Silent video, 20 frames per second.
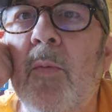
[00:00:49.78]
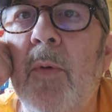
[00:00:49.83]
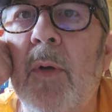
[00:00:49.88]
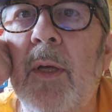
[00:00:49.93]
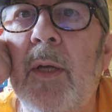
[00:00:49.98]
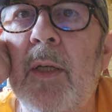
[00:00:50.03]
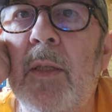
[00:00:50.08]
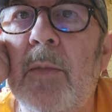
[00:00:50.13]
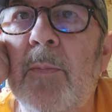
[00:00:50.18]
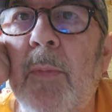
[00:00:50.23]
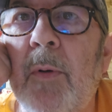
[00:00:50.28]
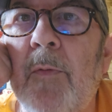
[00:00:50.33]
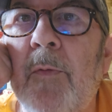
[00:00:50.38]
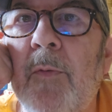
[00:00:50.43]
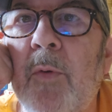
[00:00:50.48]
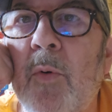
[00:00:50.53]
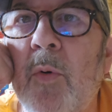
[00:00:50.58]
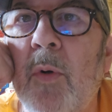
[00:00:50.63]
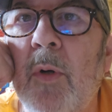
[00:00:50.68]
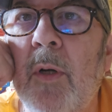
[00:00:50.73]
weeks
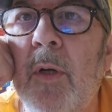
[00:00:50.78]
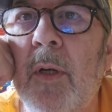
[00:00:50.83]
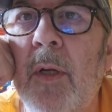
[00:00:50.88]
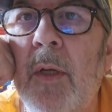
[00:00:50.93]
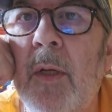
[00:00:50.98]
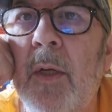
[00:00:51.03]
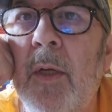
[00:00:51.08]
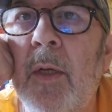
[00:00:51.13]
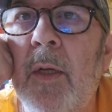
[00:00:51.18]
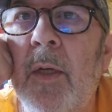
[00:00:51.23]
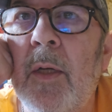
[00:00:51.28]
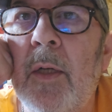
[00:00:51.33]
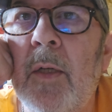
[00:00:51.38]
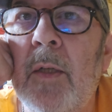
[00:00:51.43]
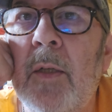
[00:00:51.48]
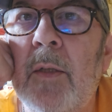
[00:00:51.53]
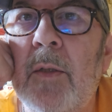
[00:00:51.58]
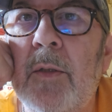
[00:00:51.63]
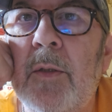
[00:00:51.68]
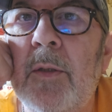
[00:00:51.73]
before
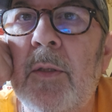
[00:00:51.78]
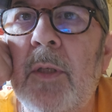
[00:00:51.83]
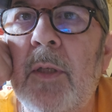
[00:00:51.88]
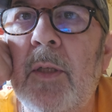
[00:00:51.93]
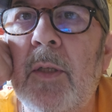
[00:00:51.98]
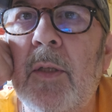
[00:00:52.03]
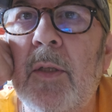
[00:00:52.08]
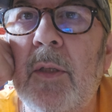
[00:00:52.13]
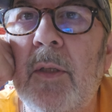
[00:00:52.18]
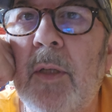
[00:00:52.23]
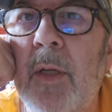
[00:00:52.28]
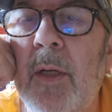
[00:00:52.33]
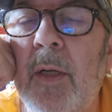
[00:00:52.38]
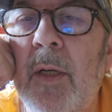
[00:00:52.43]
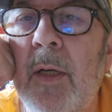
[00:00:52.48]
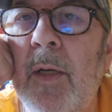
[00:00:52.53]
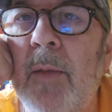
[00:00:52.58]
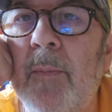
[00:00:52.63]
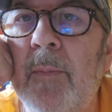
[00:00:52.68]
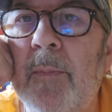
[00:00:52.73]
she could,
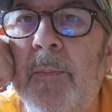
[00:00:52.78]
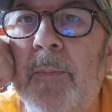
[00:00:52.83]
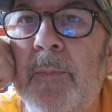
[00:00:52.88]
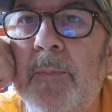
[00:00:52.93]
um,